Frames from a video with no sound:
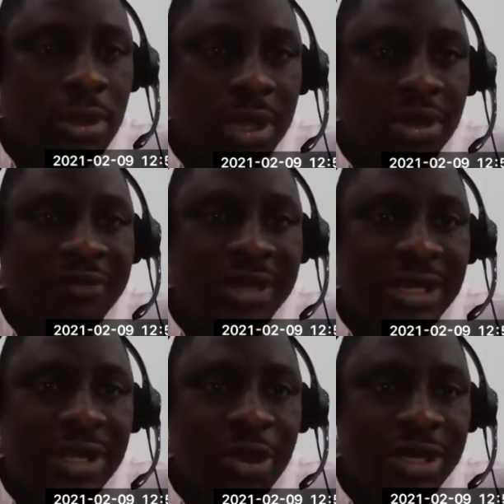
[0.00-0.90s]
So I don't know if I
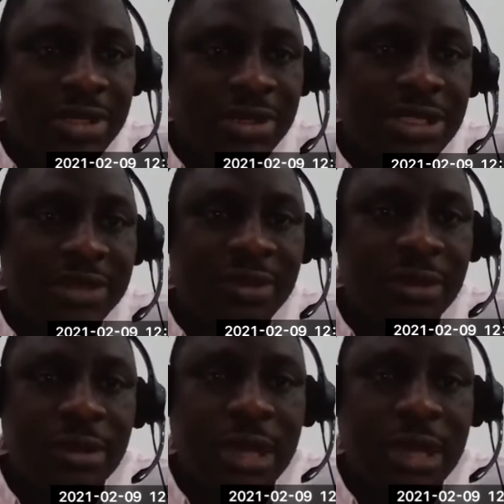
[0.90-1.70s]
answered the question, Stephen.